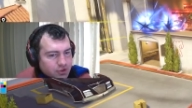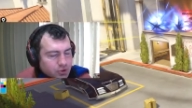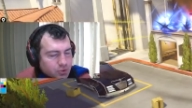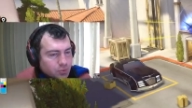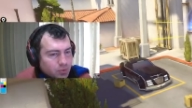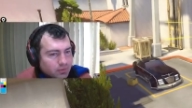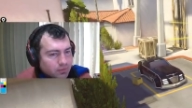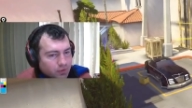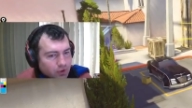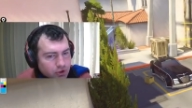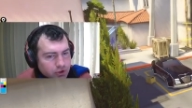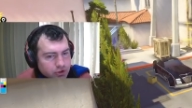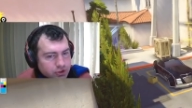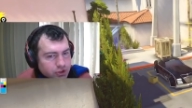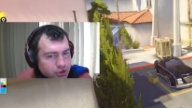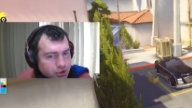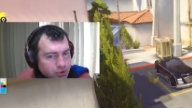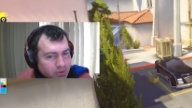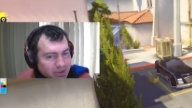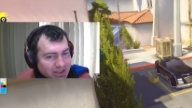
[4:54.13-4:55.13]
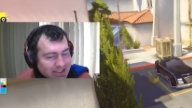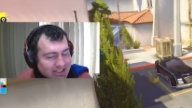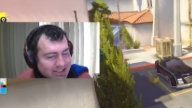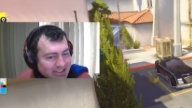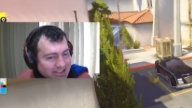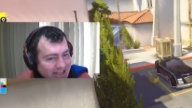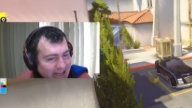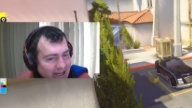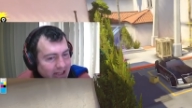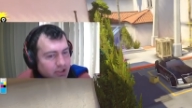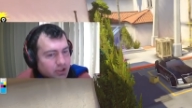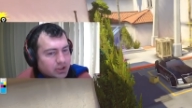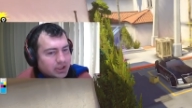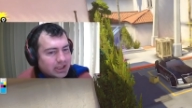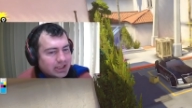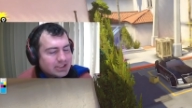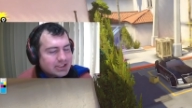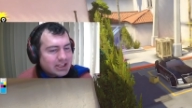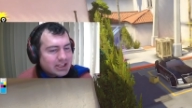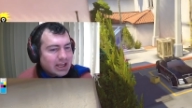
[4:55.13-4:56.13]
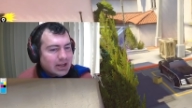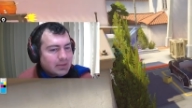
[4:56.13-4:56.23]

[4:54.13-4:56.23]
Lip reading: revert to standard hit scan